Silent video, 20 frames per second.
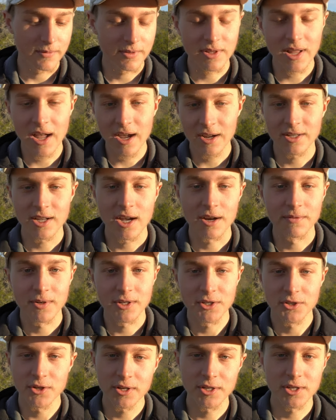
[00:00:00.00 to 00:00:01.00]
Lockdown,
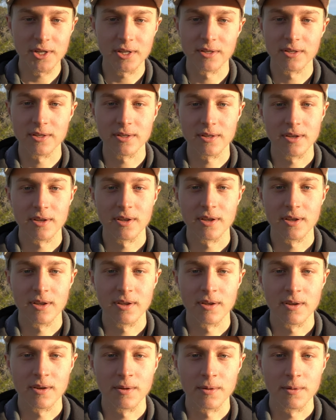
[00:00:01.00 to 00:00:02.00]
restrictions,
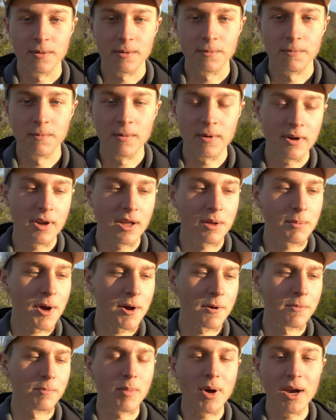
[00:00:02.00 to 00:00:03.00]
worrying
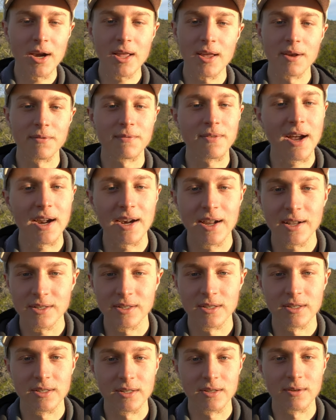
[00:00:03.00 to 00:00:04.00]
about money and
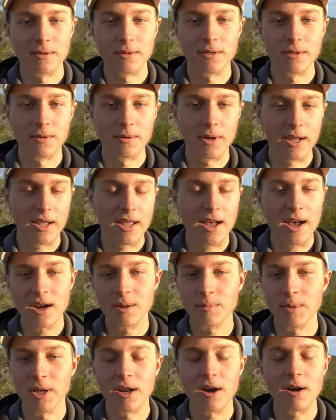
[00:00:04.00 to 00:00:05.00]
finances and the
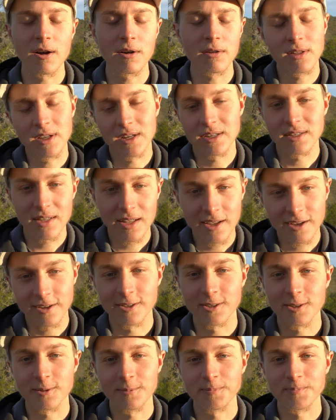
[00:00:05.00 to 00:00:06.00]
economy and all of these
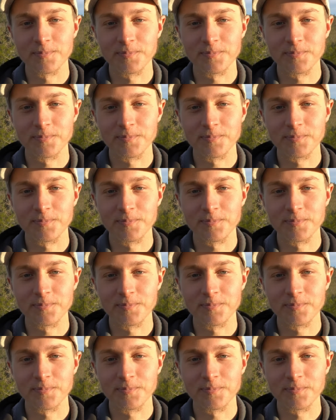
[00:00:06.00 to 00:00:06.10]
things.